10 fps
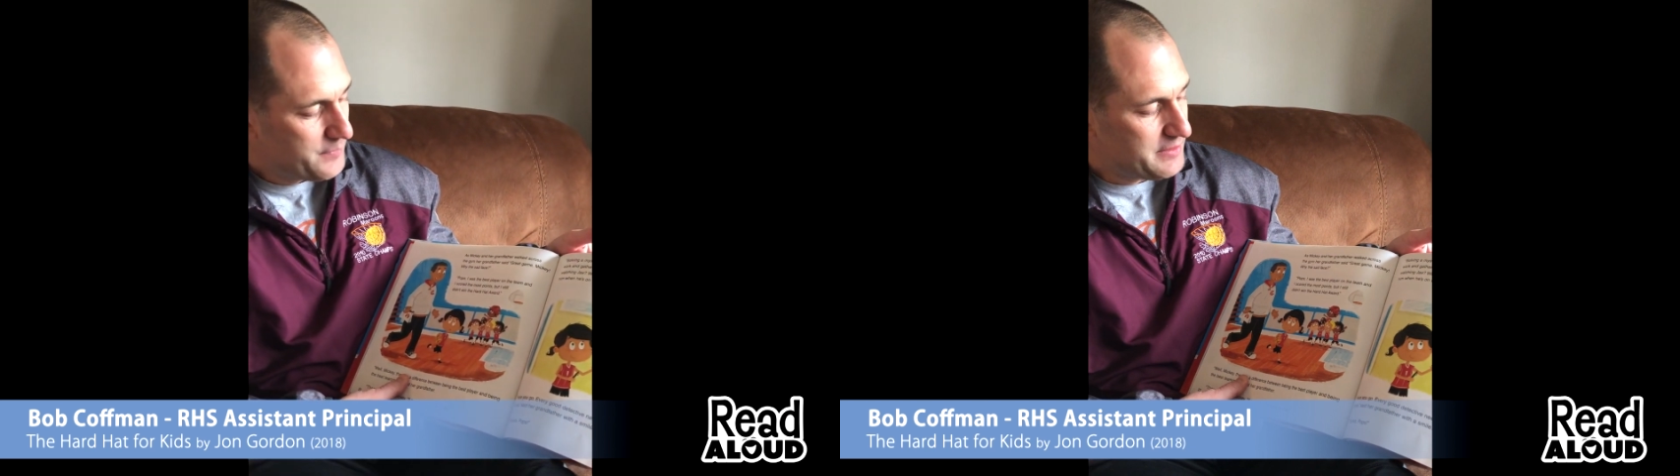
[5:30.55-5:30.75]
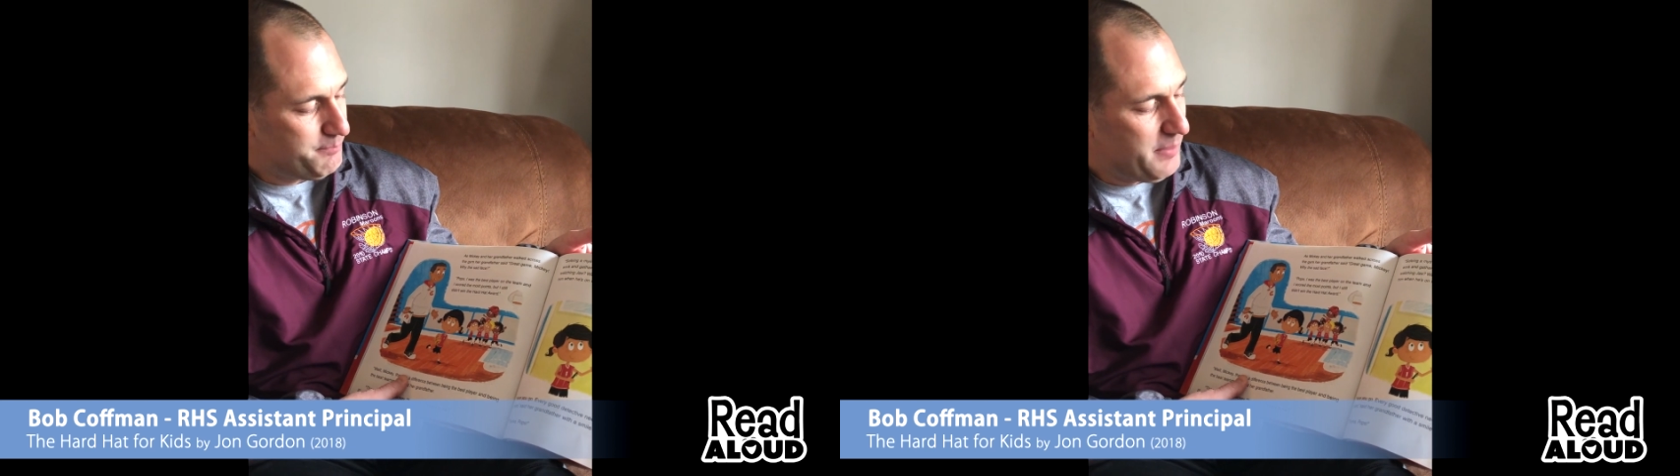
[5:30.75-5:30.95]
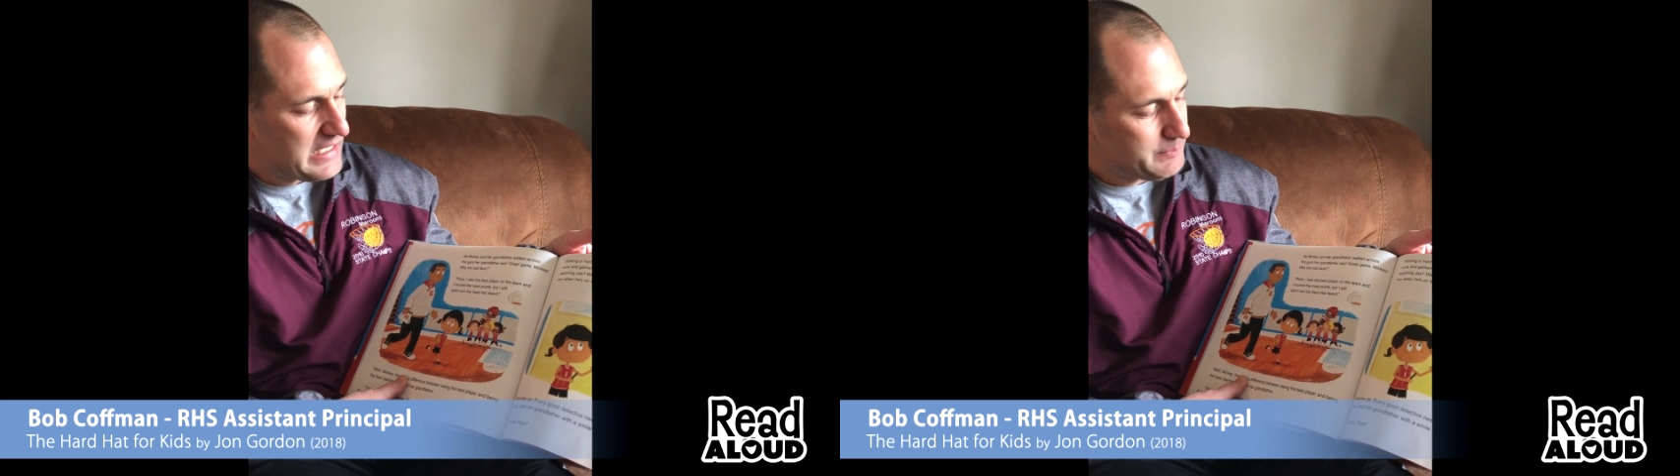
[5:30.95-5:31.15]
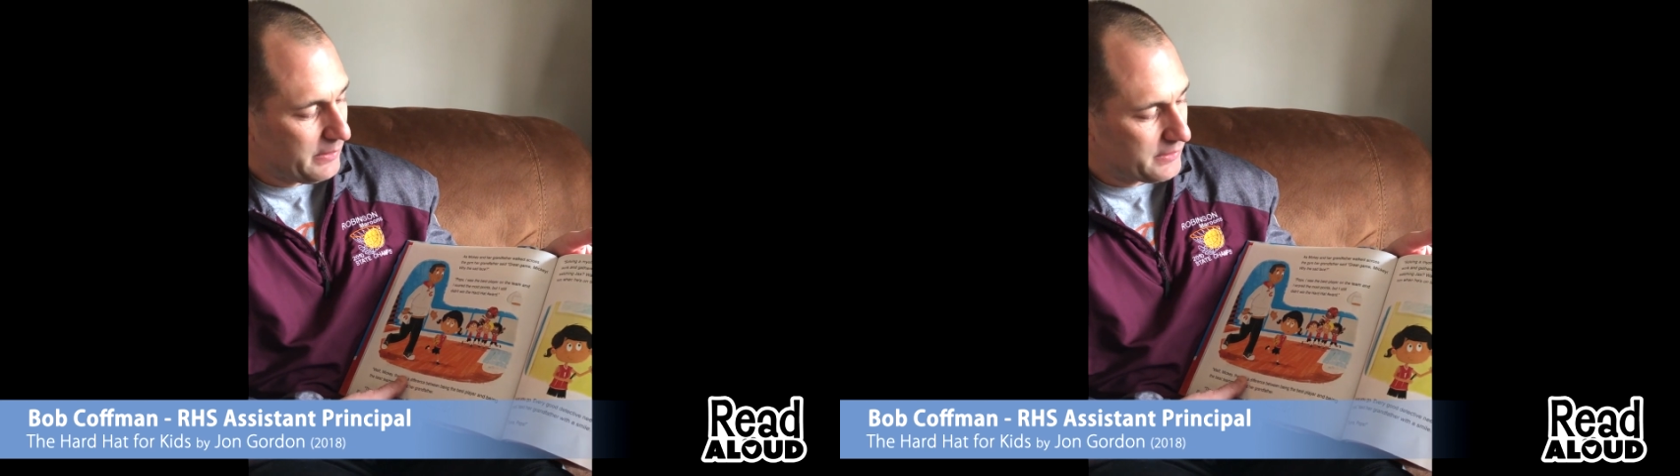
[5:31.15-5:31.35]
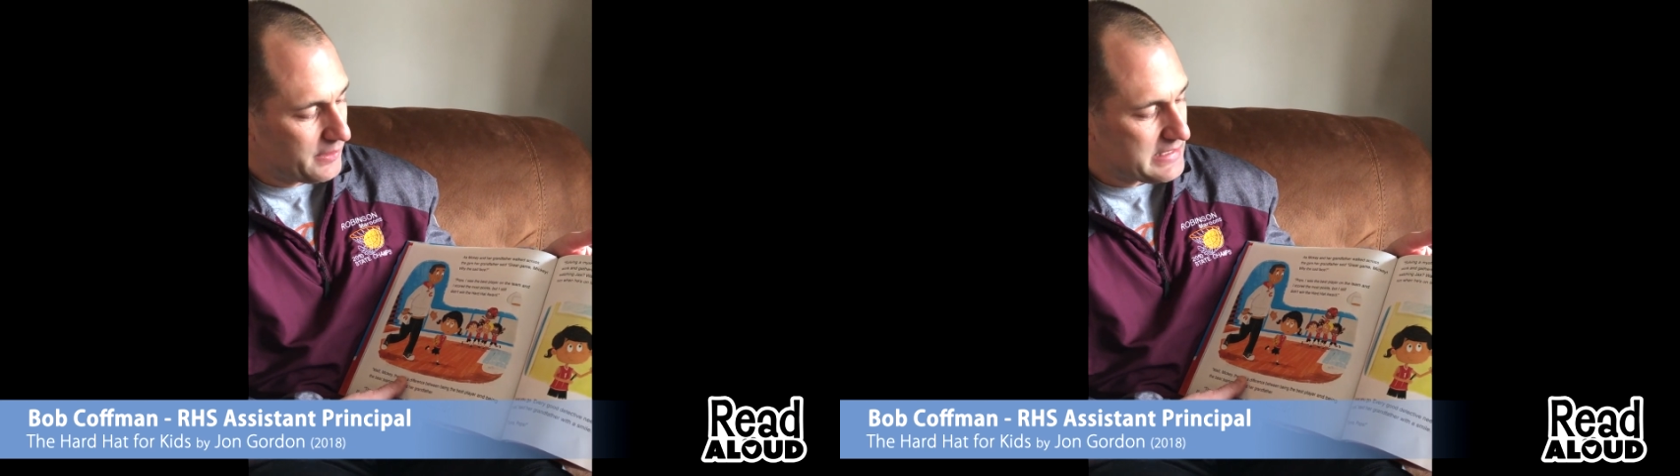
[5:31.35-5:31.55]
the best
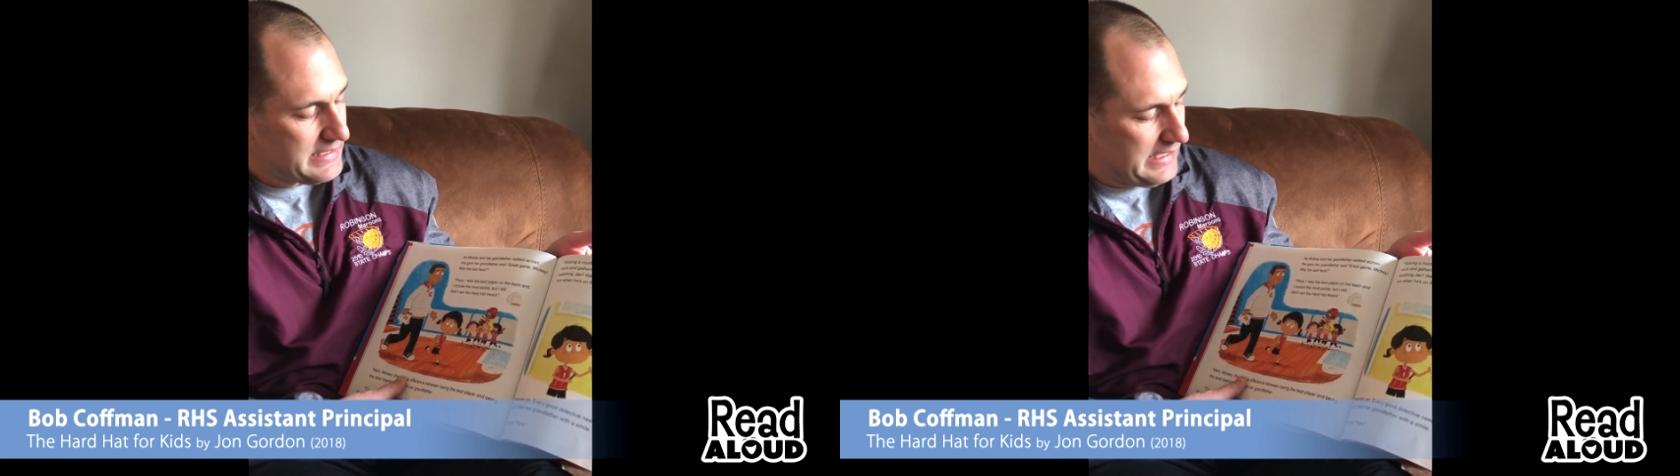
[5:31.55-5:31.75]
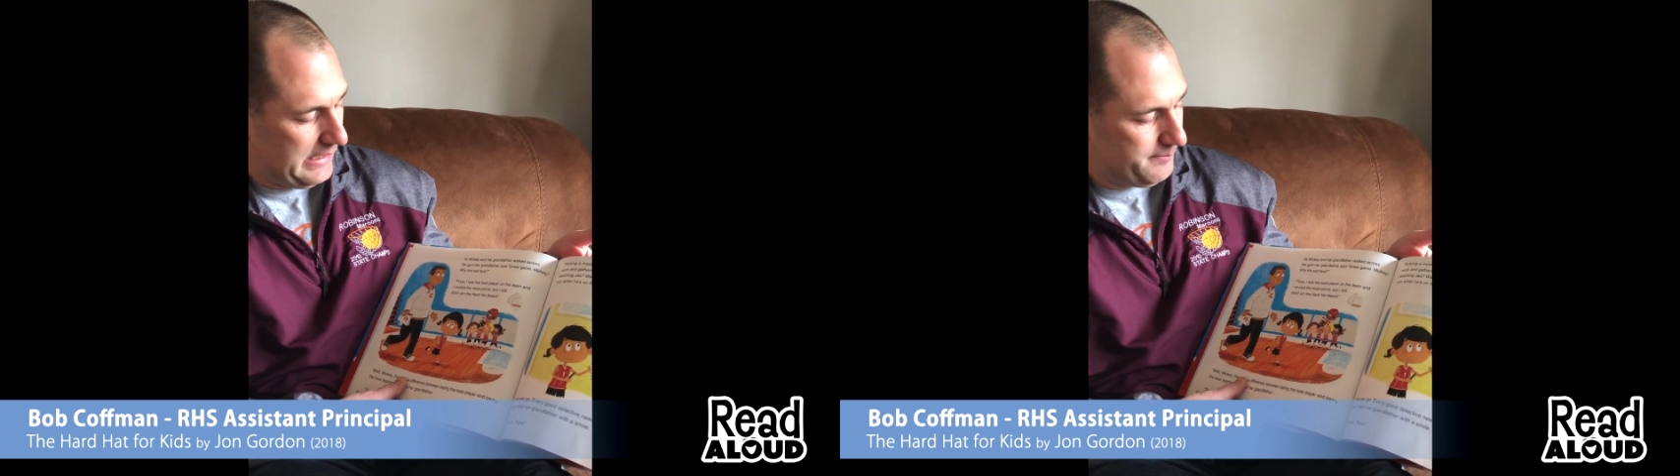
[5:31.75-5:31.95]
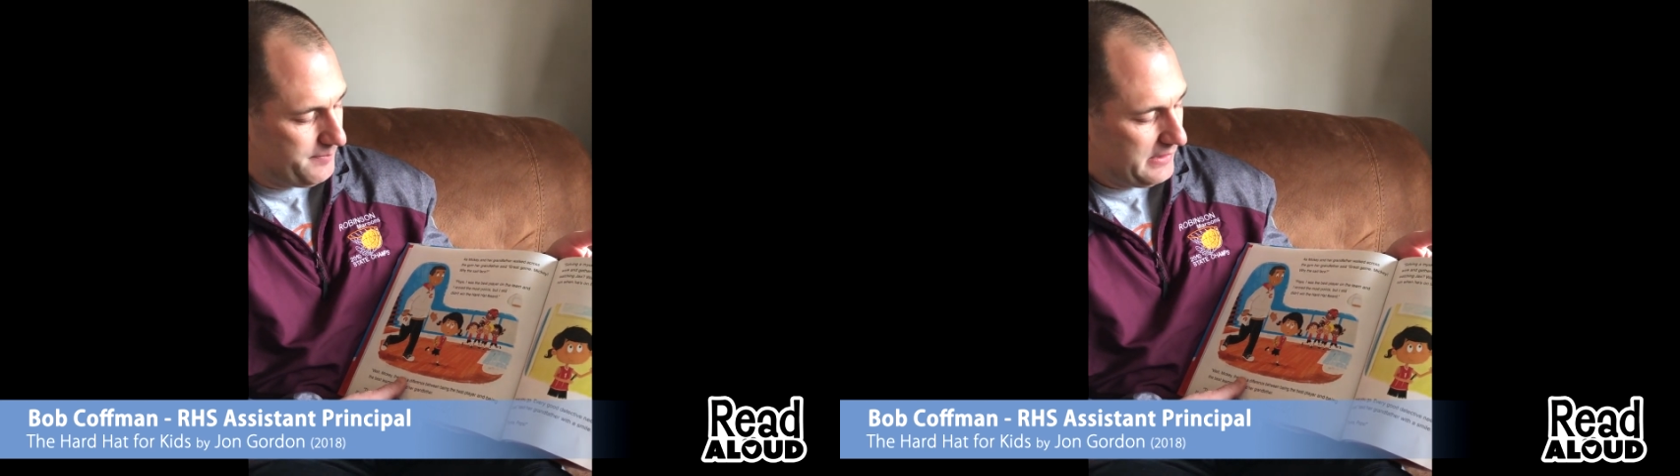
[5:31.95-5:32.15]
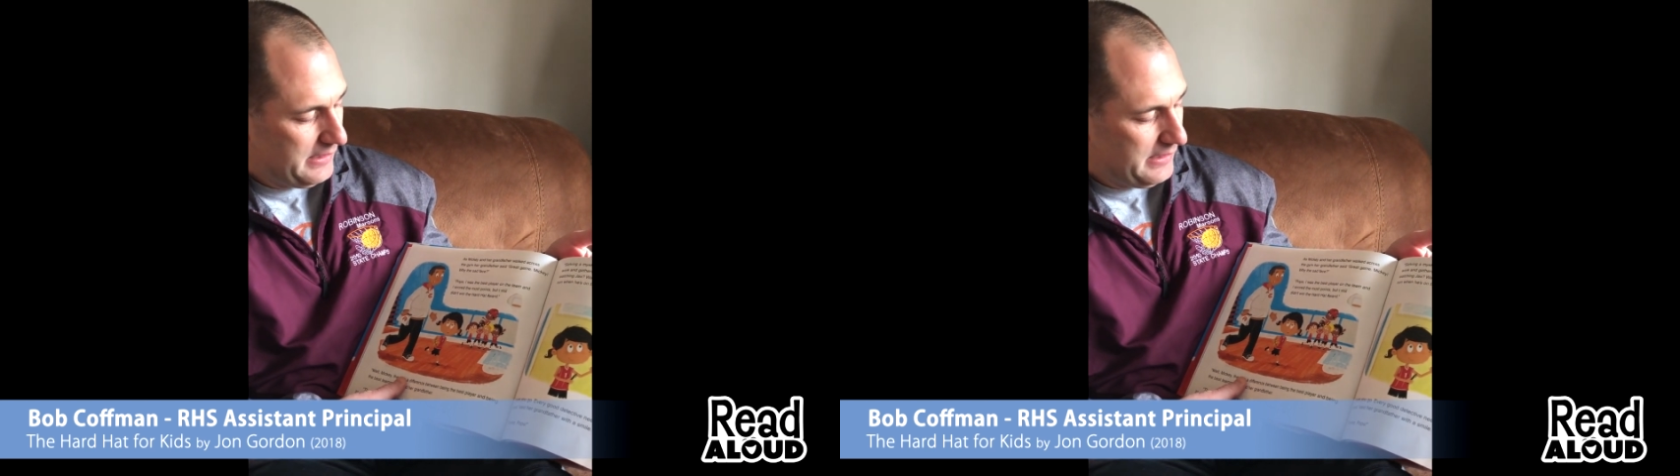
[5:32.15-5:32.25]
player on the team,